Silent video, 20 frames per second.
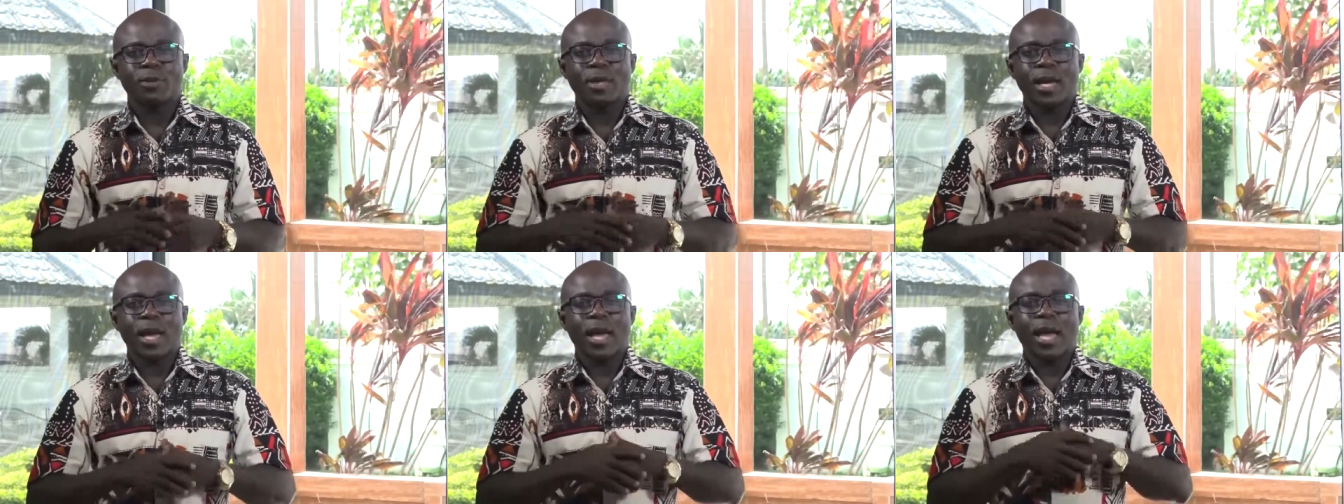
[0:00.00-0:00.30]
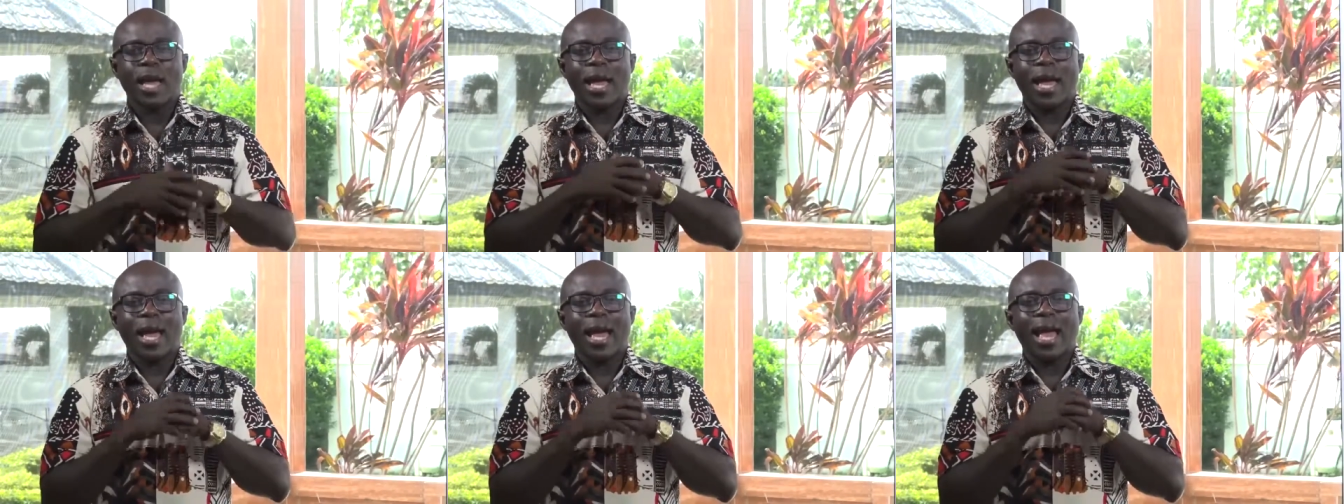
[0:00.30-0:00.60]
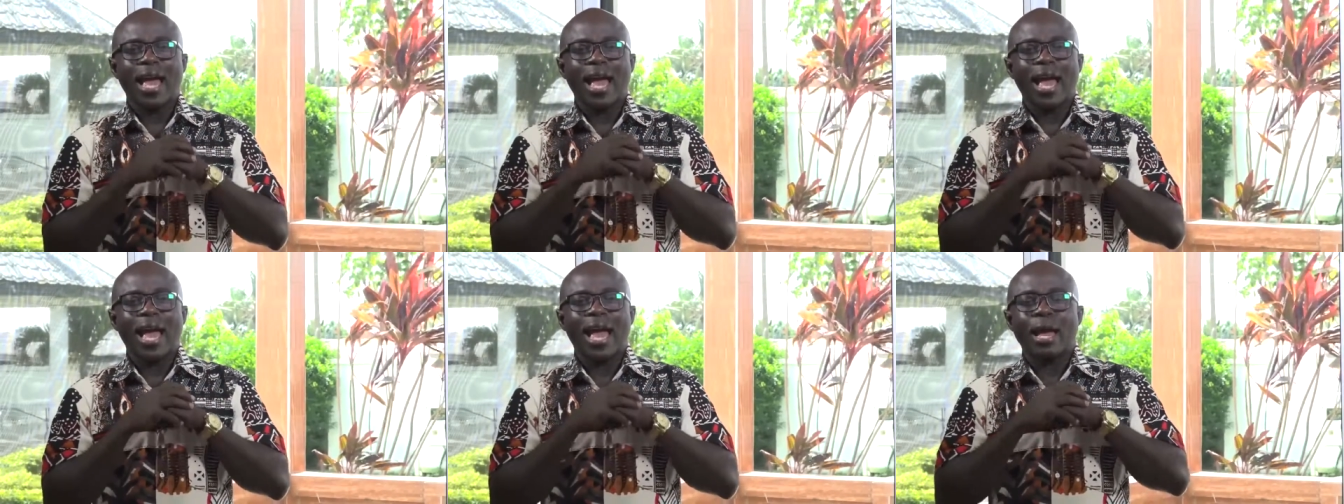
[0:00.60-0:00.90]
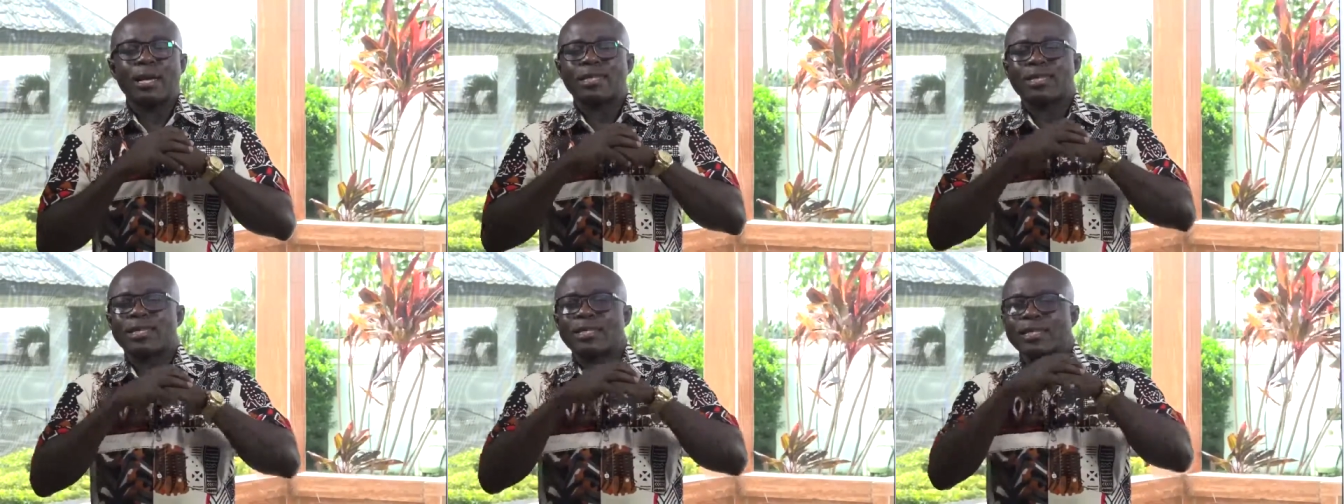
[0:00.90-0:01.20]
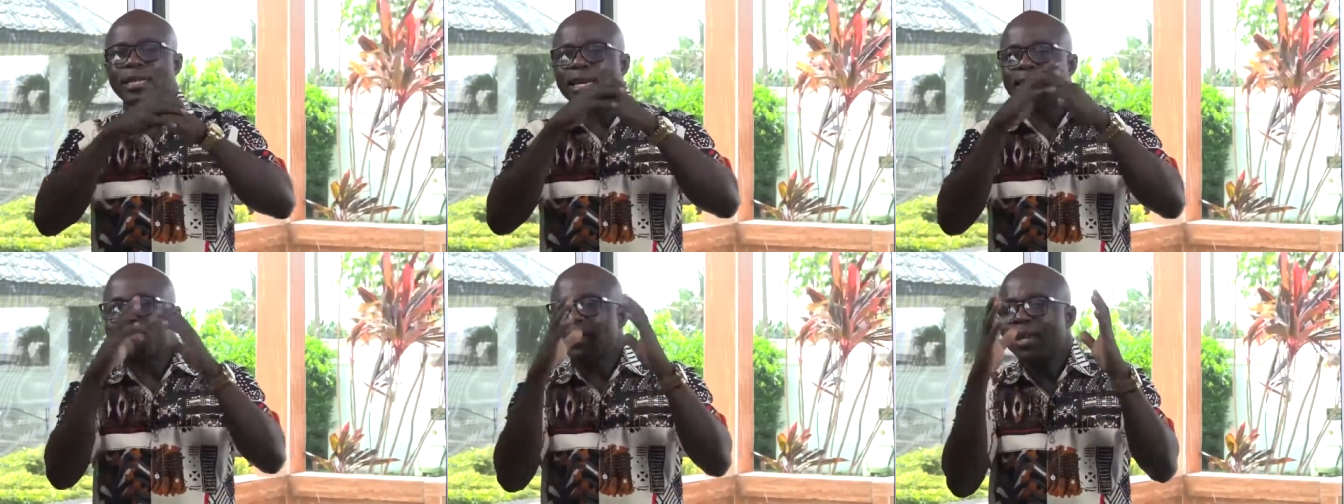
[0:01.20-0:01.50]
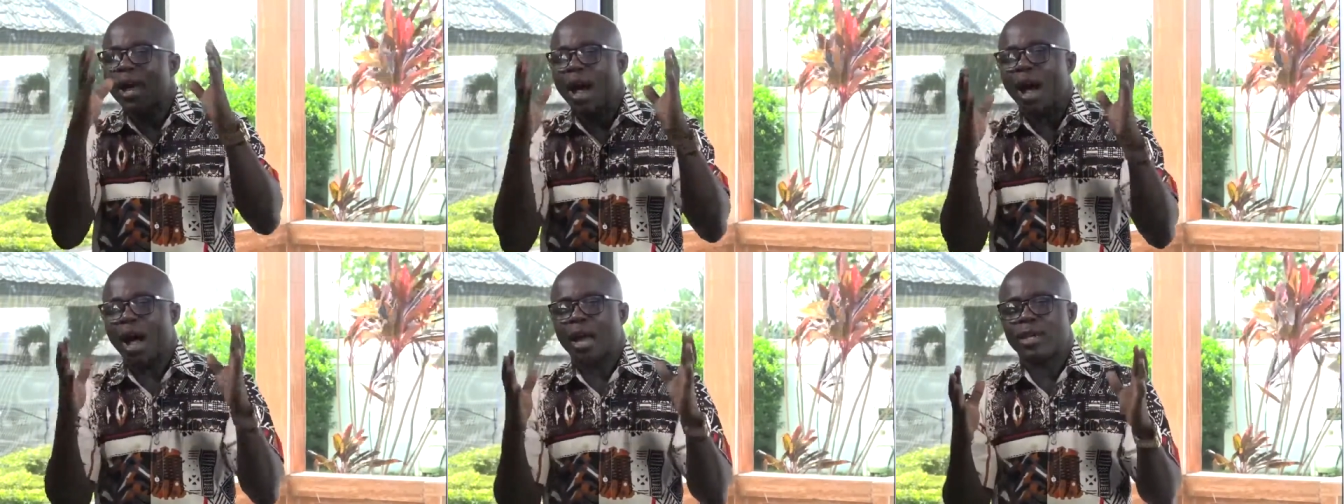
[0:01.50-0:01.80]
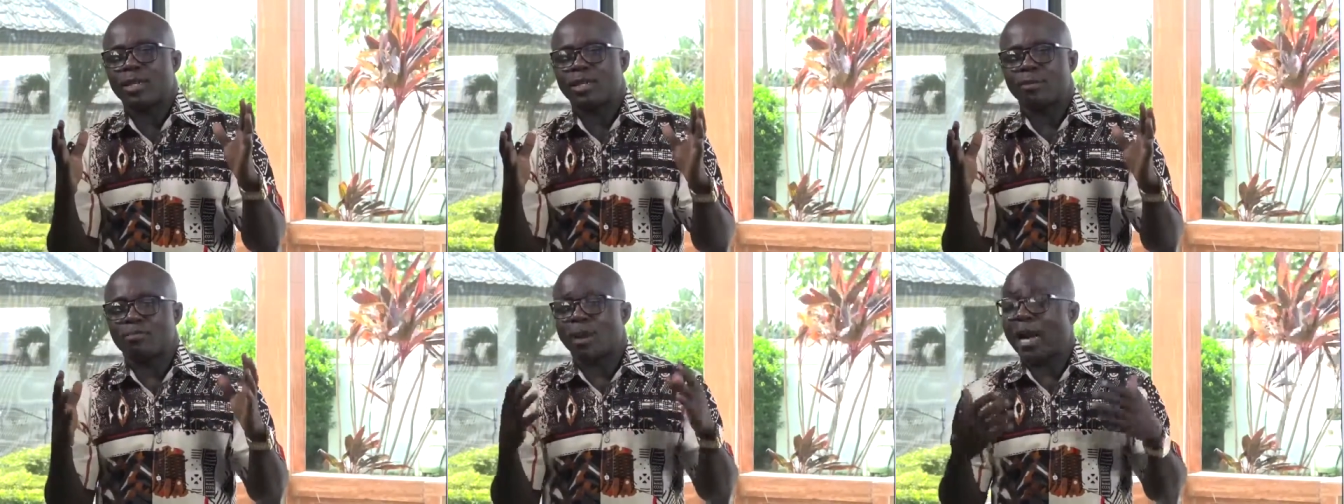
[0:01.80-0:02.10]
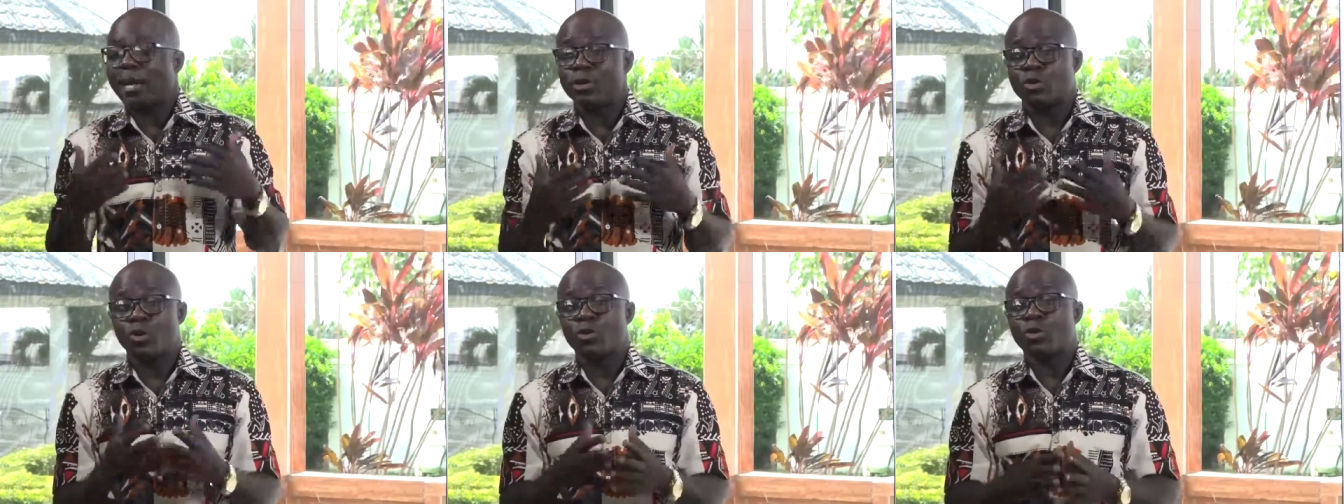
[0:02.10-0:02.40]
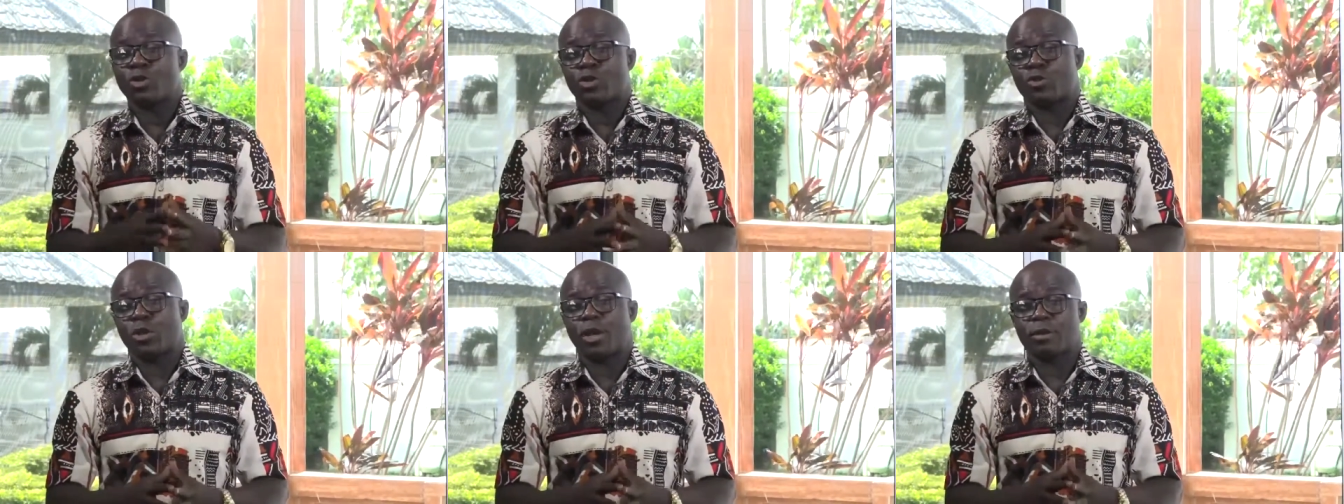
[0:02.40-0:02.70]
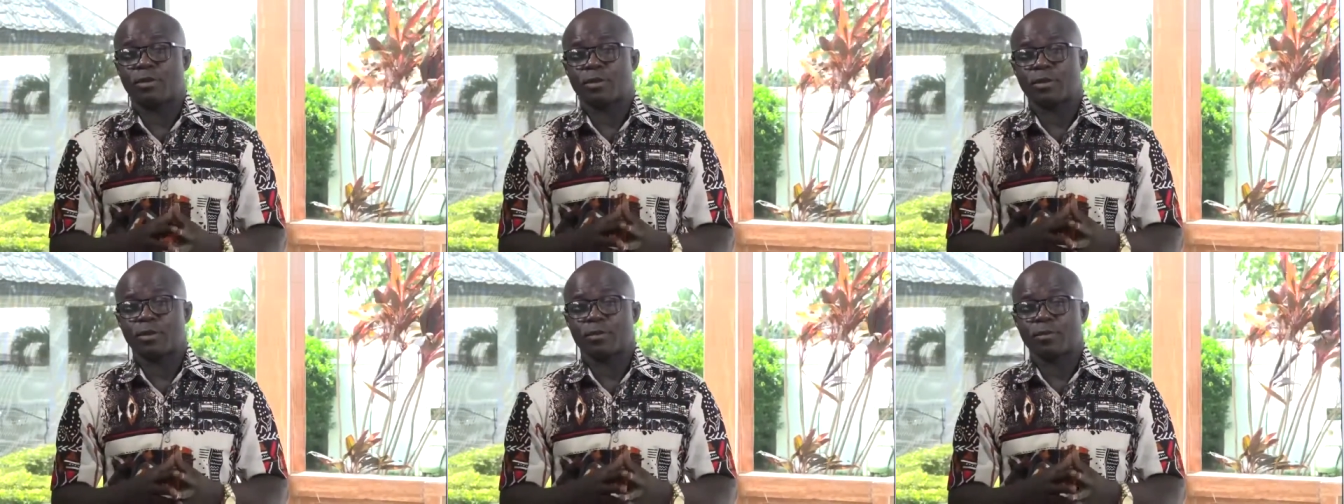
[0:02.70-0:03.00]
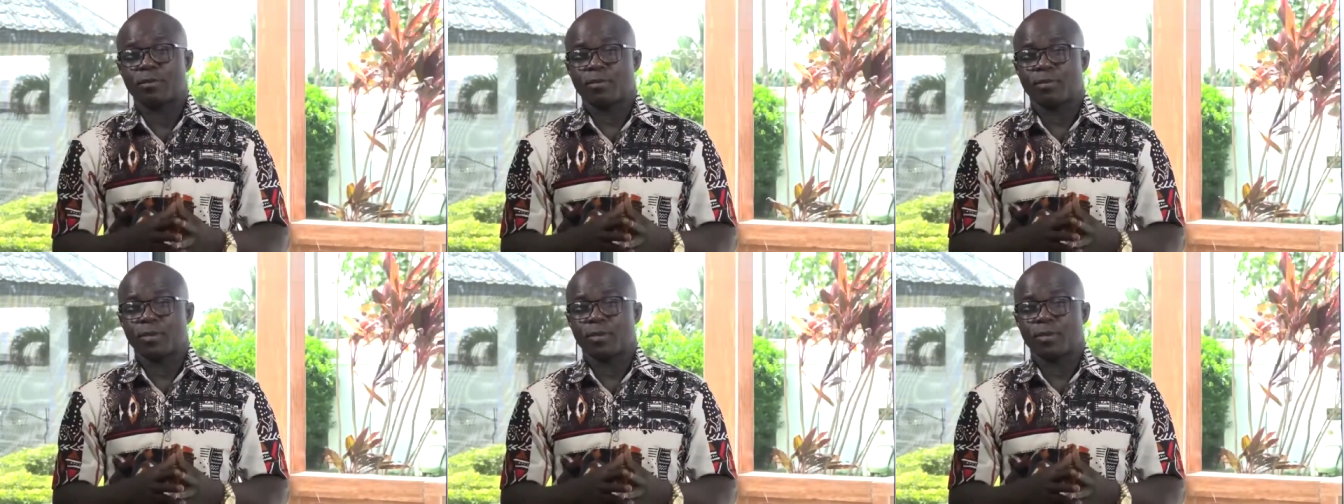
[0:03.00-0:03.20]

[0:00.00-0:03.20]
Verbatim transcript: a certain height by his own strength